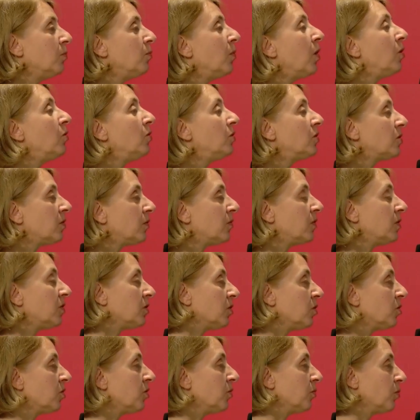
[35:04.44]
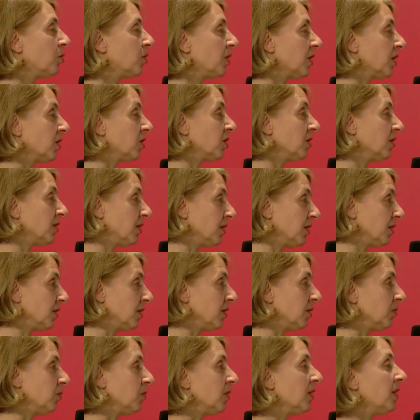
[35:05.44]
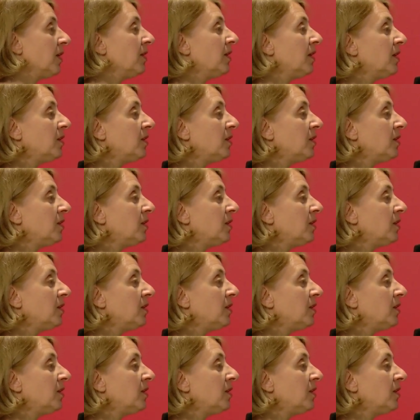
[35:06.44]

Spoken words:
most of the social protection system and